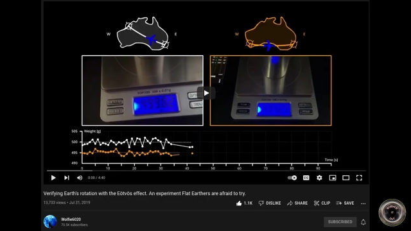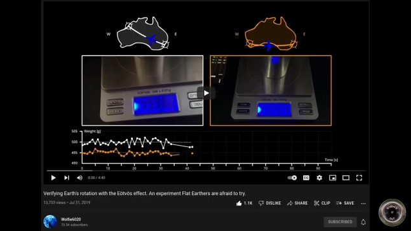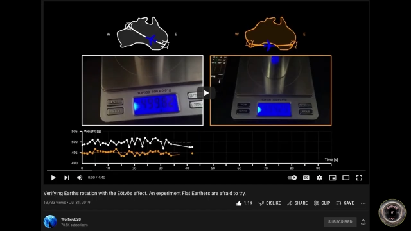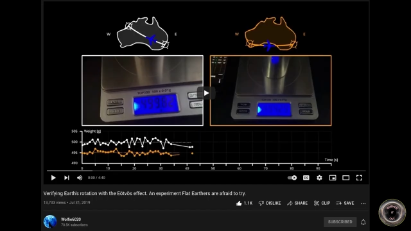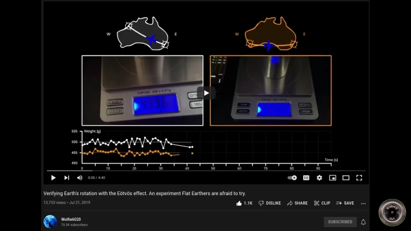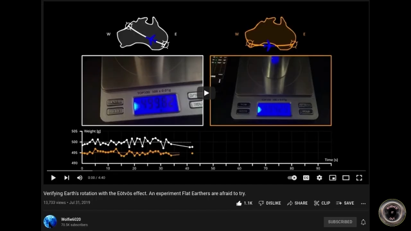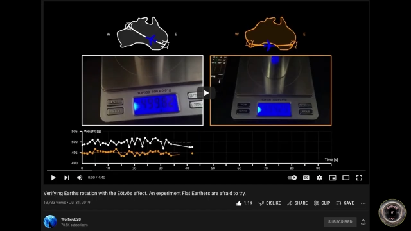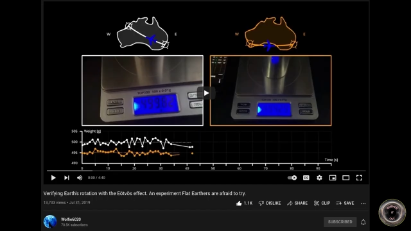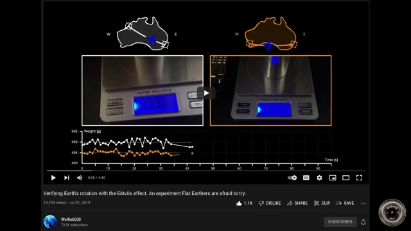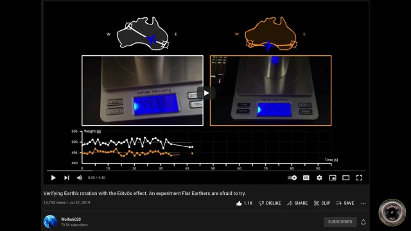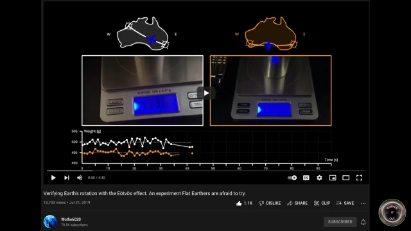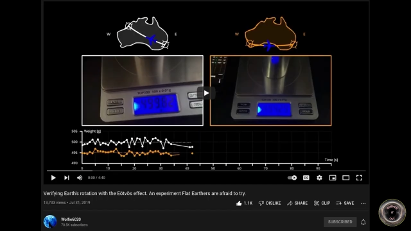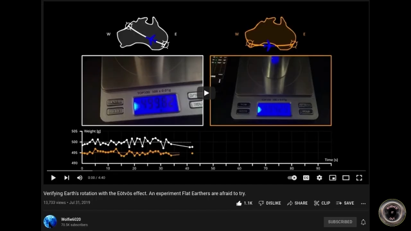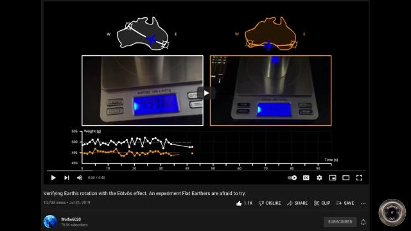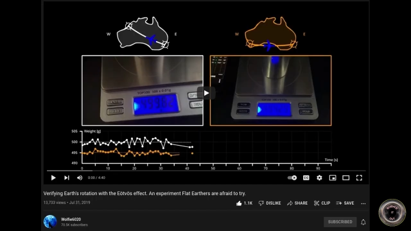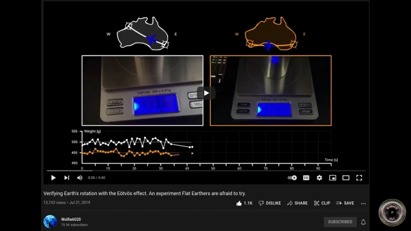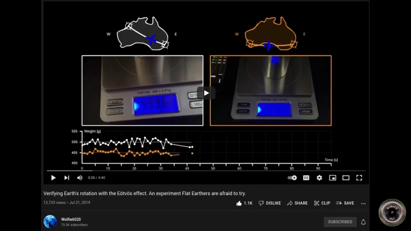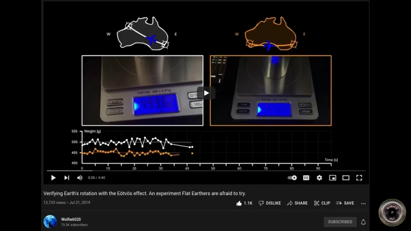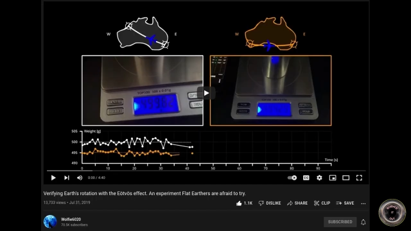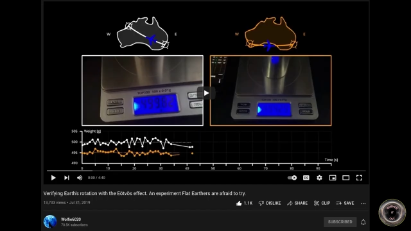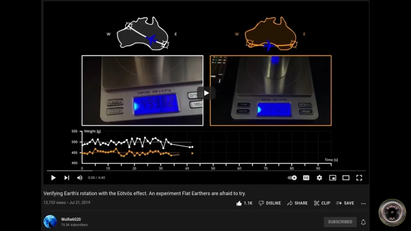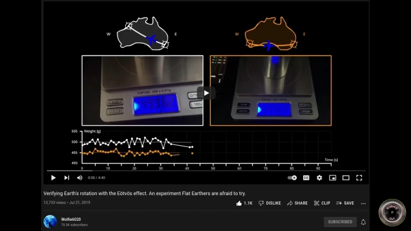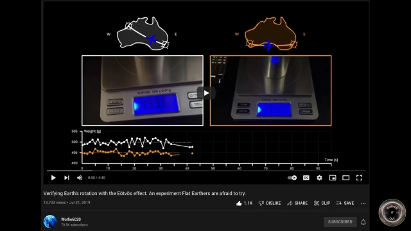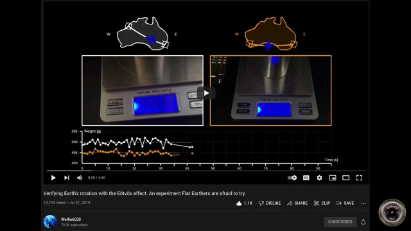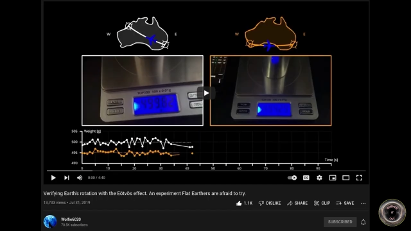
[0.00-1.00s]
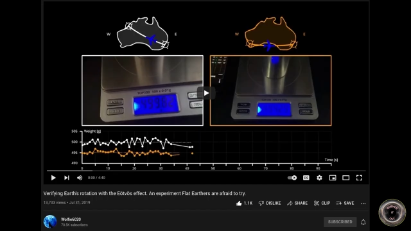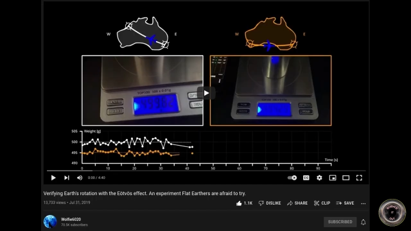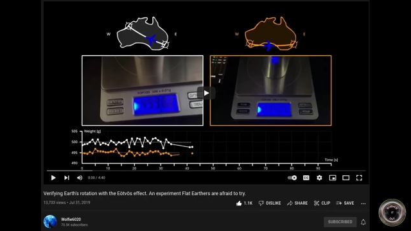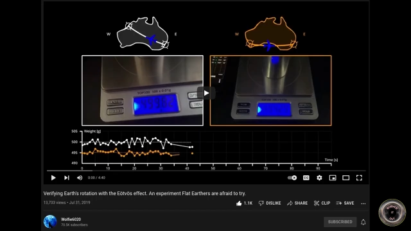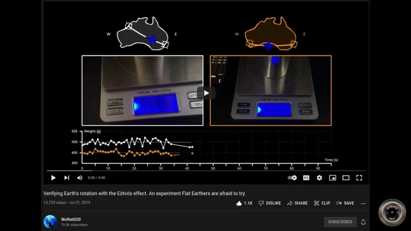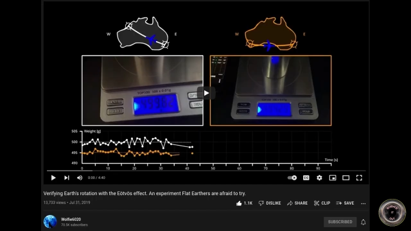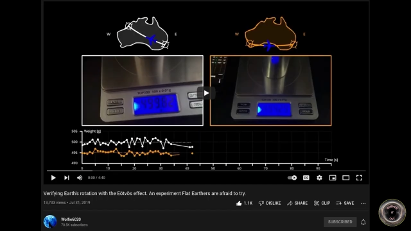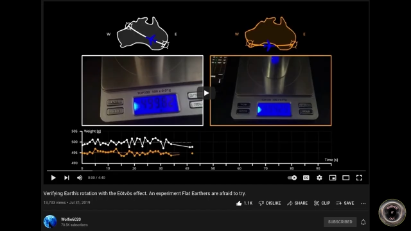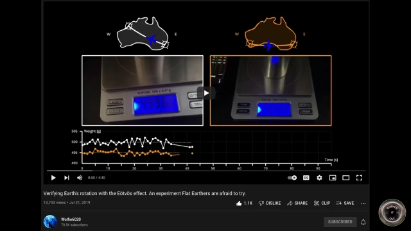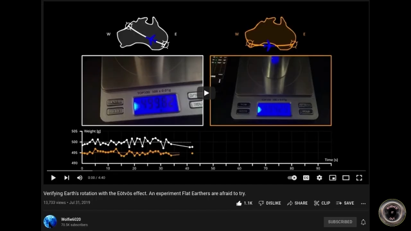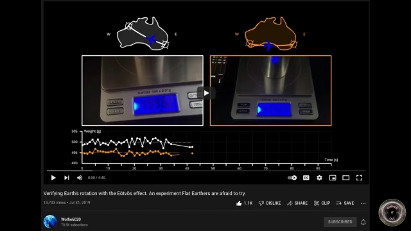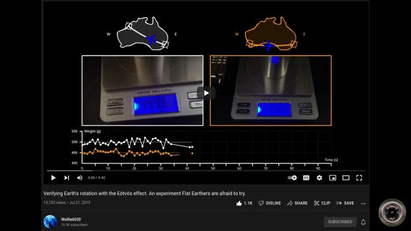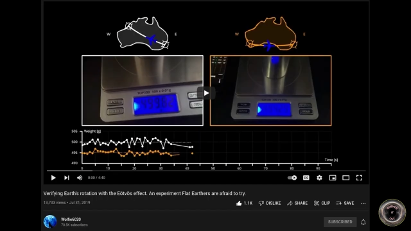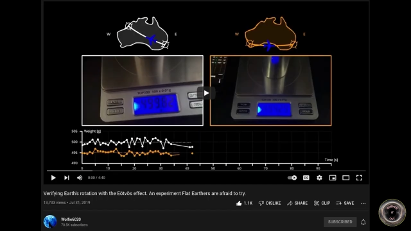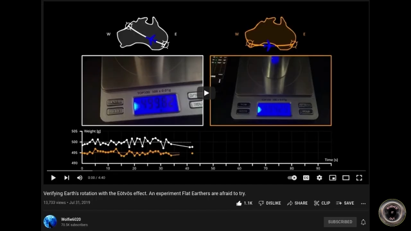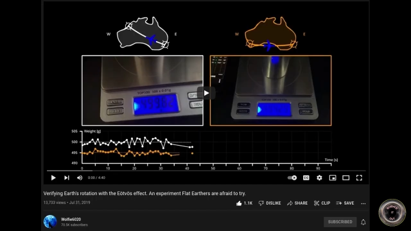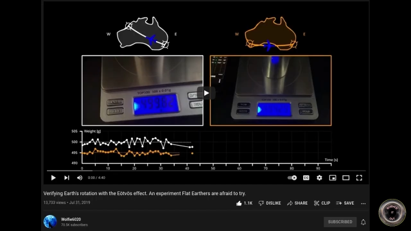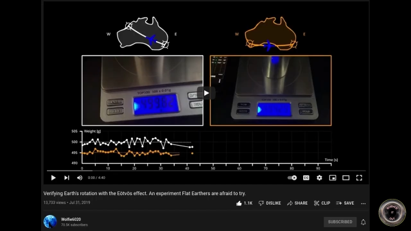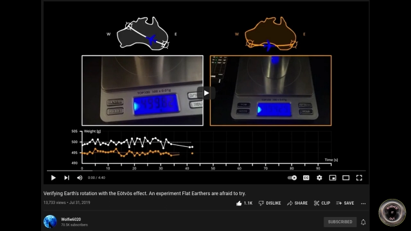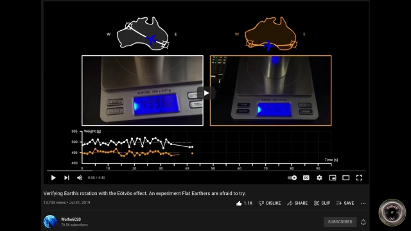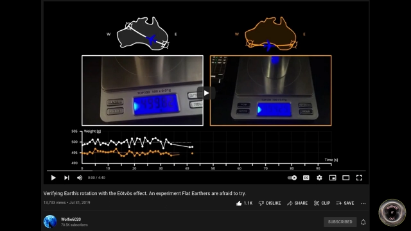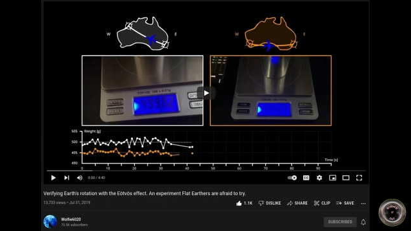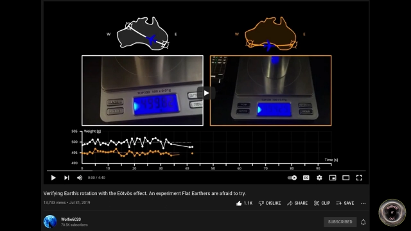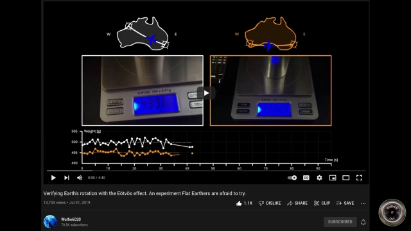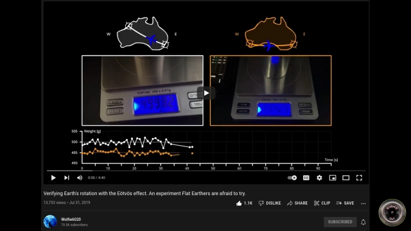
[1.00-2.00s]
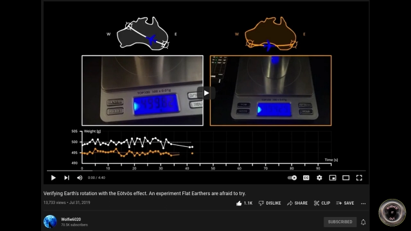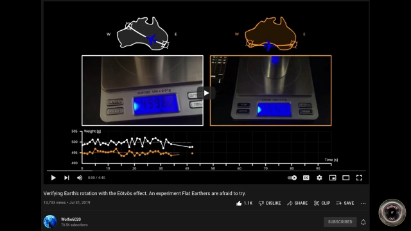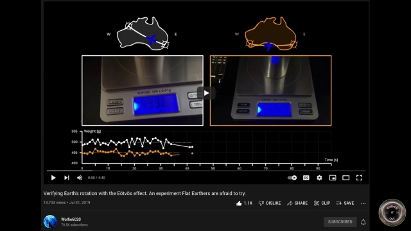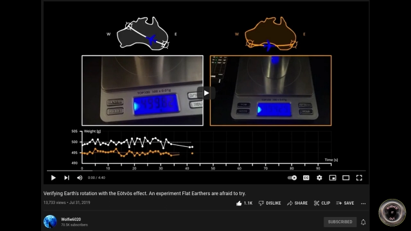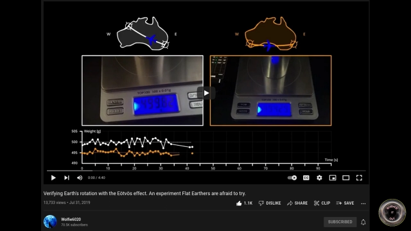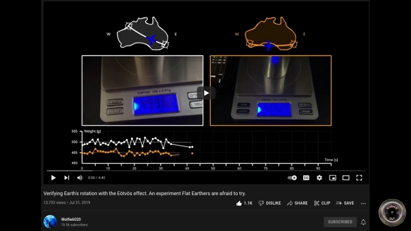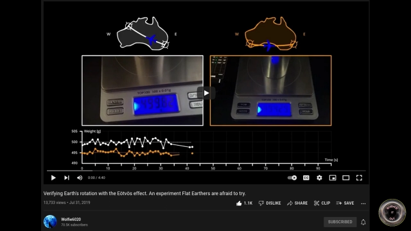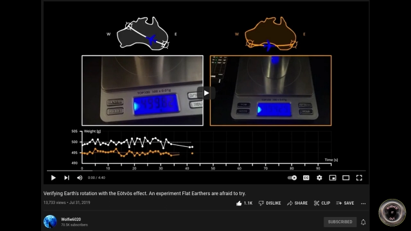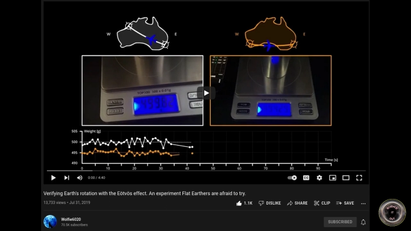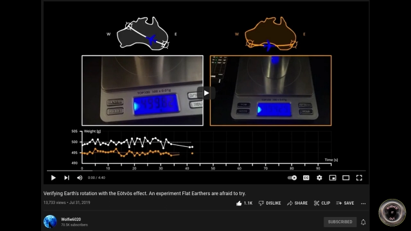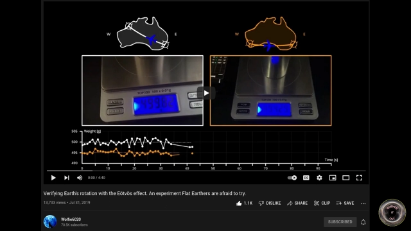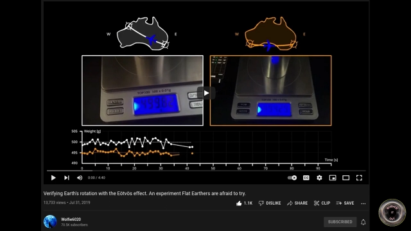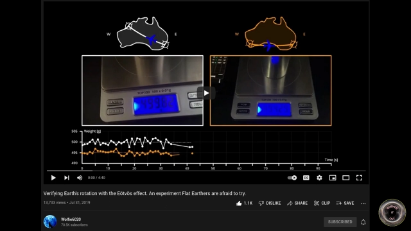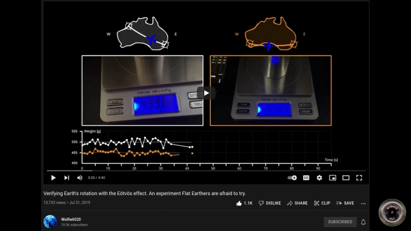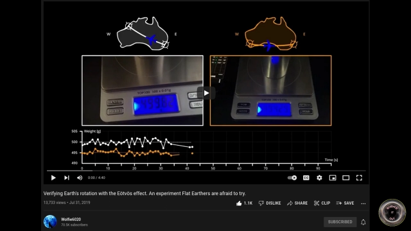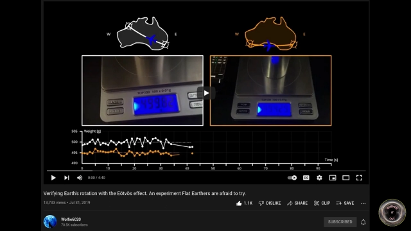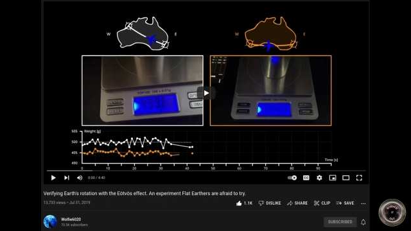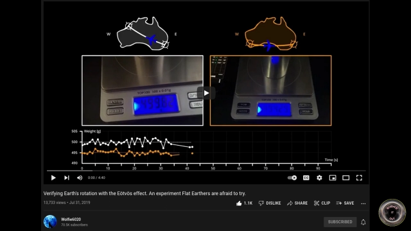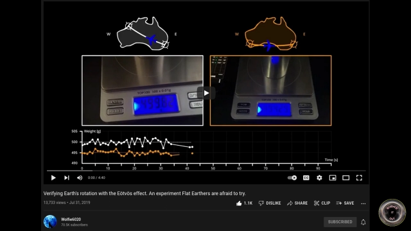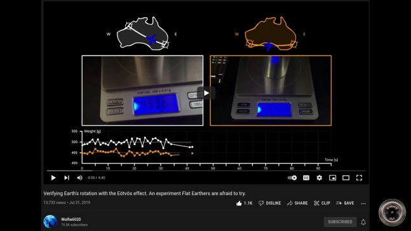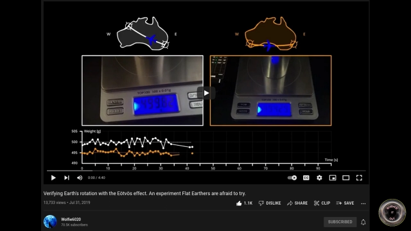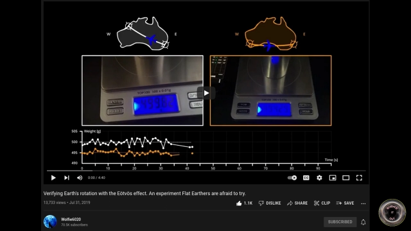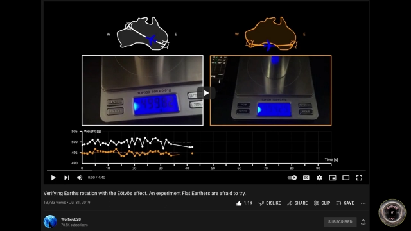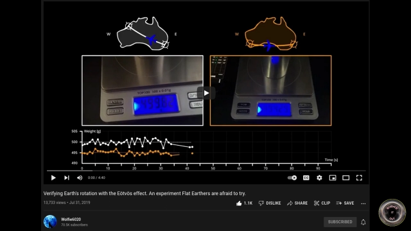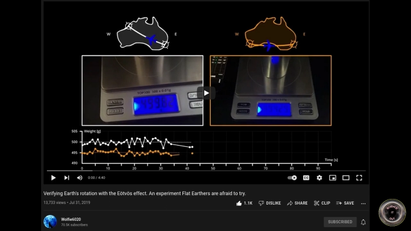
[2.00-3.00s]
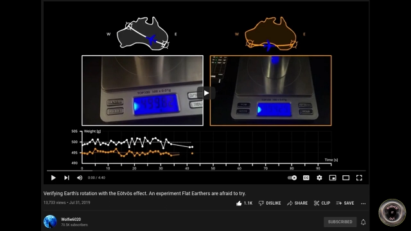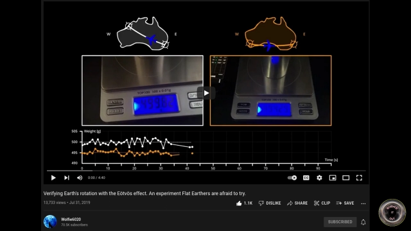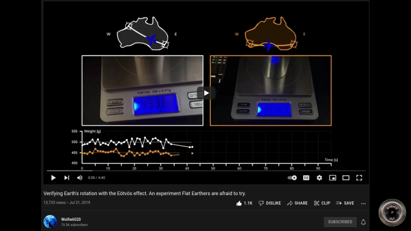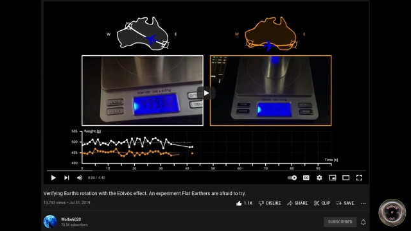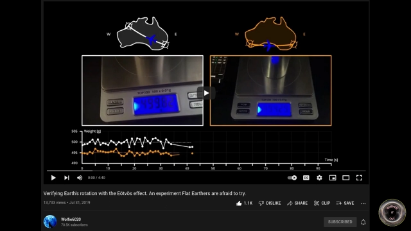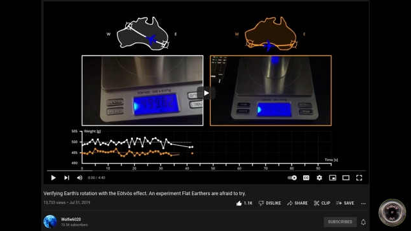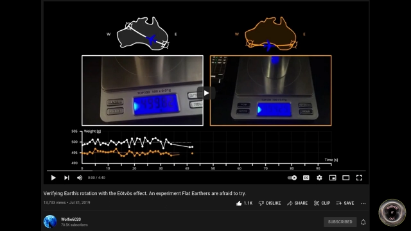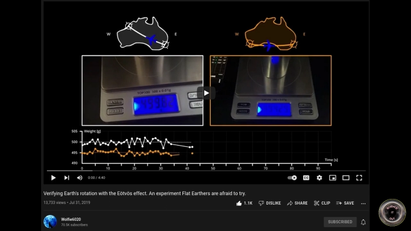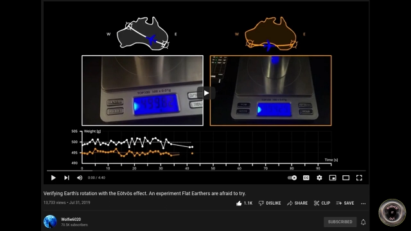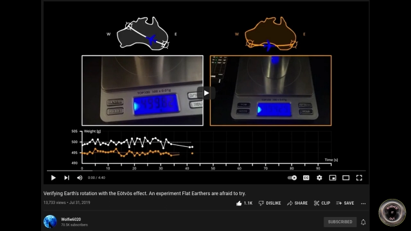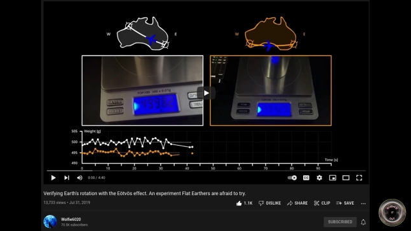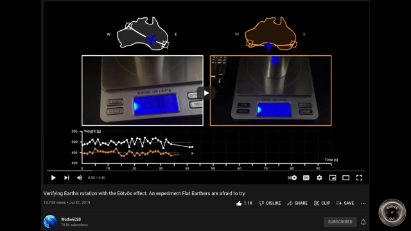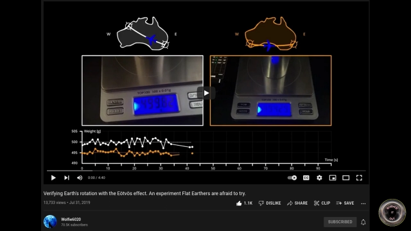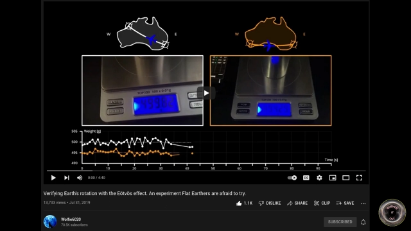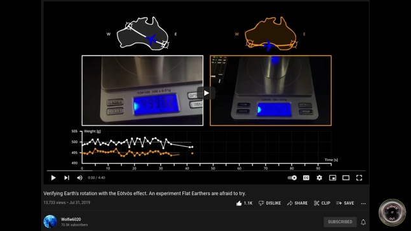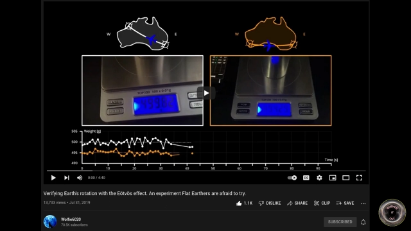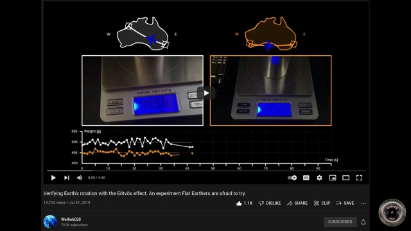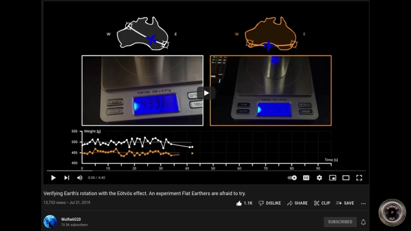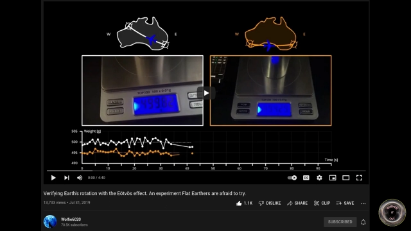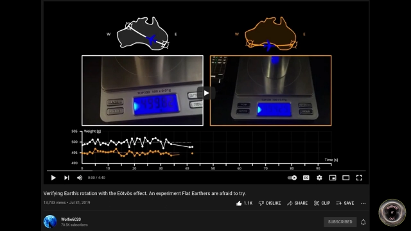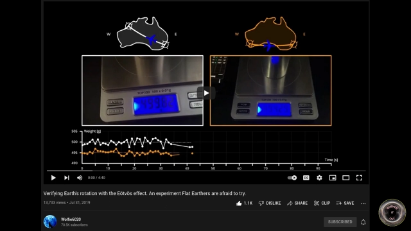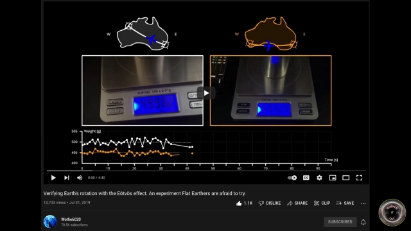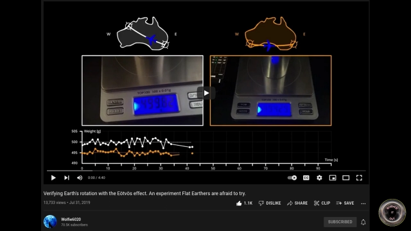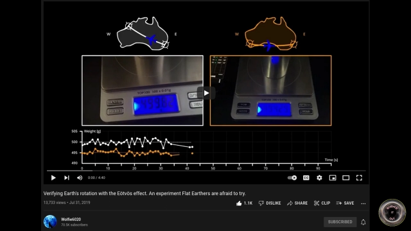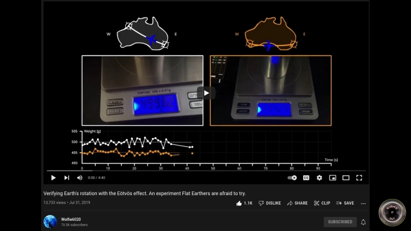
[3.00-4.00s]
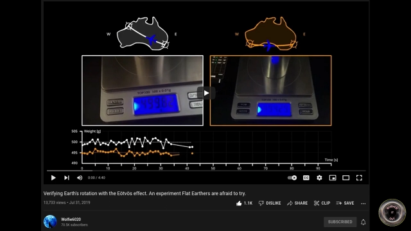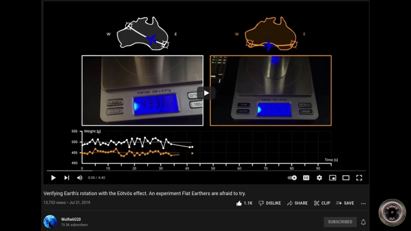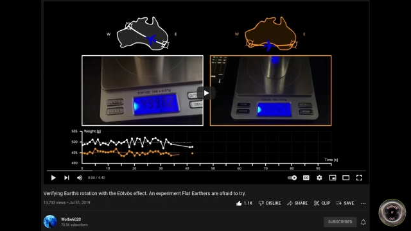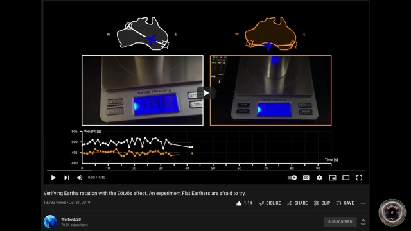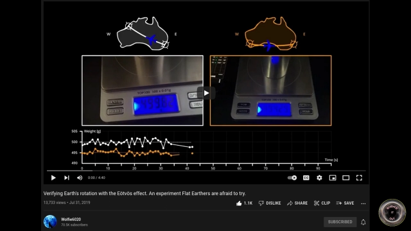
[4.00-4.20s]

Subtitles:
[unreadable: no face in view]